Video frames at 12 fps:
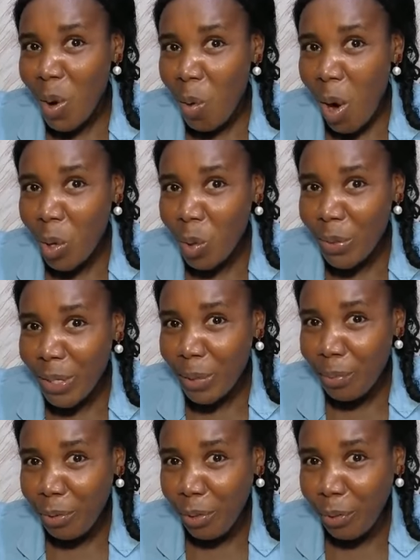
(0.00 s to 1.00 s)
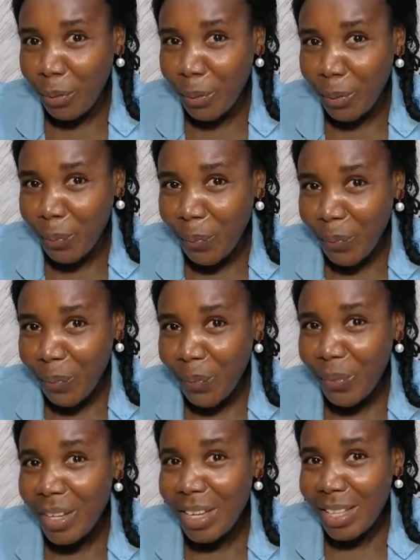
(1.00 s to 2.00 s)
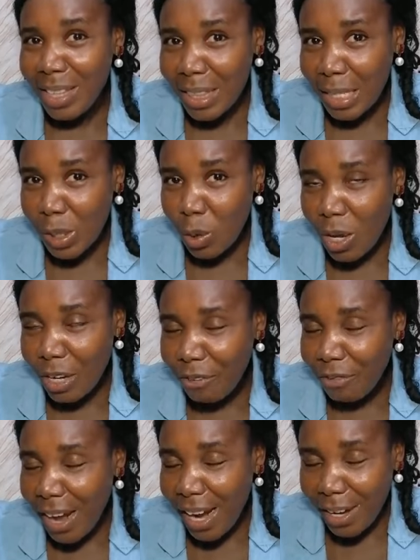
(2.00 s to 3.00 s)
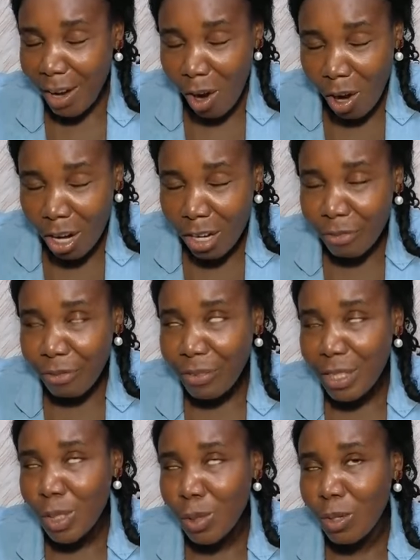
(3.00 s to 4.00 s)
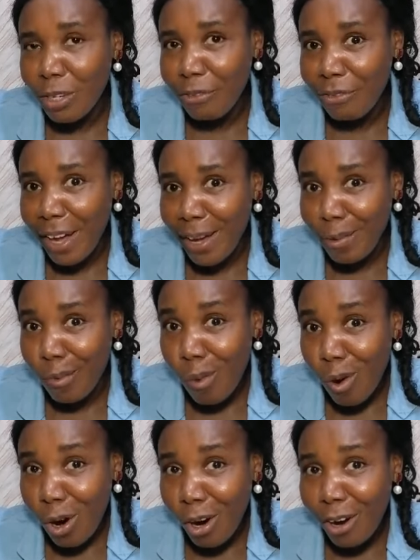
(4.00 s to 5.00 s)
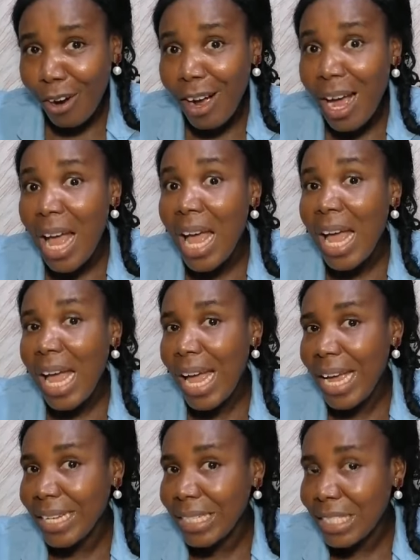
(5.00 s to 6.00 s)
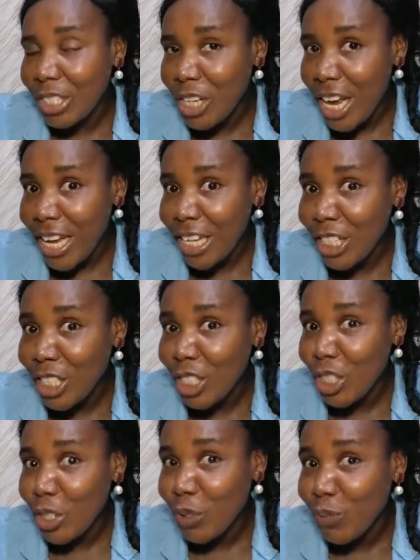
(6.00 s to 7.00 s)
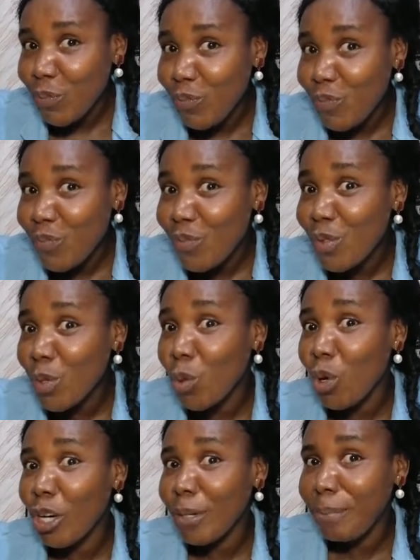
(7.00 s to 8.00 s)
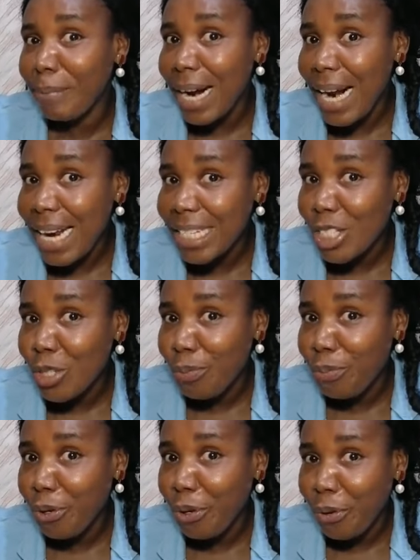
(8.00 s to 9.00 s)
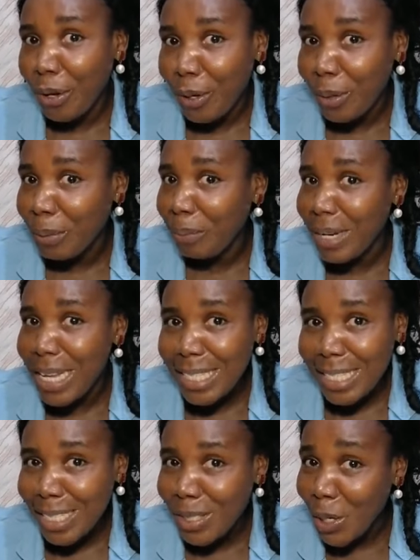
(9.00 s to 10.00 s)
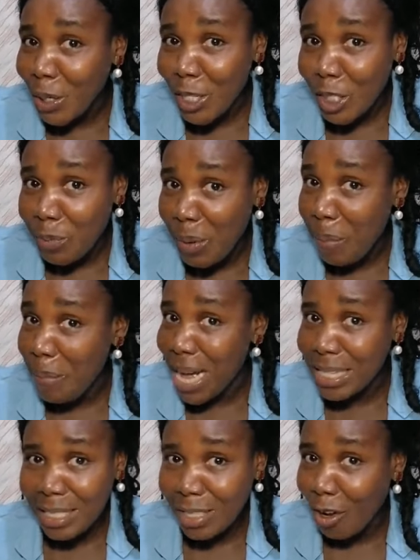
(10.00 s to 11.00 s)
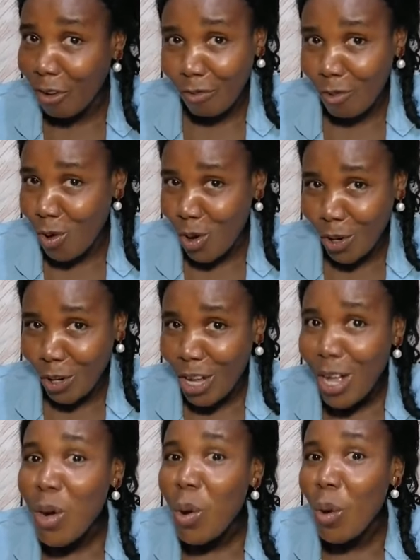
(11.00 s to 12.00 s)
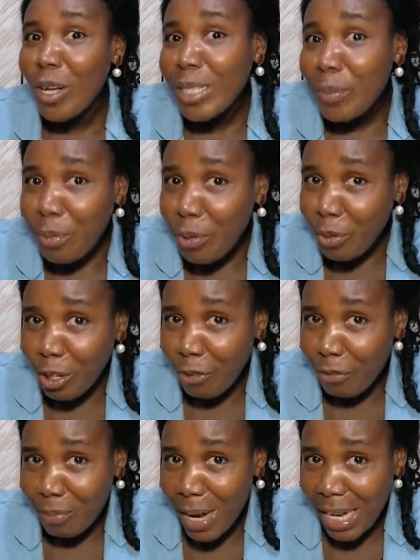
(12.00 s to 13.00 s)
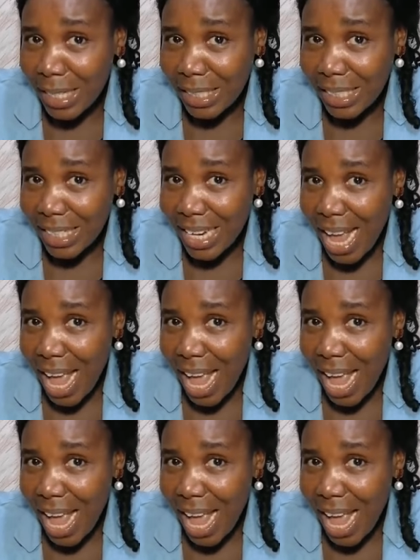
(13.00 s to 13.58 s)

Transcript: What will be the plural? Disqualified of, disqualified war, and change the word man to plural. Please, it's not going to be mans of war. What's the plural of man?